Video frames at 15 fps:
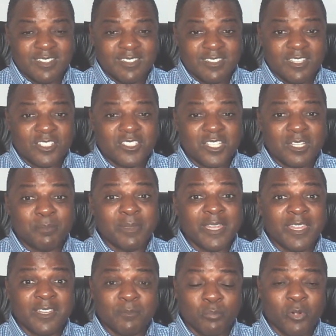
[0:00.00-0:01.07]
They're still
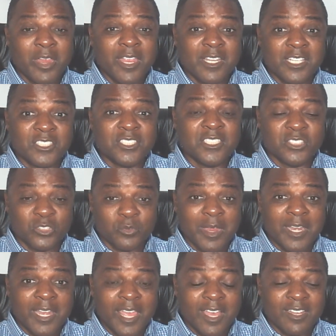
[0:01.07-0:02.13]
praying to Jesus right
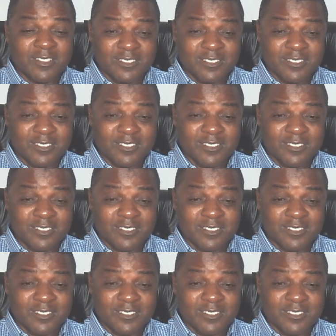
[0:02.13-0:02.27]
now.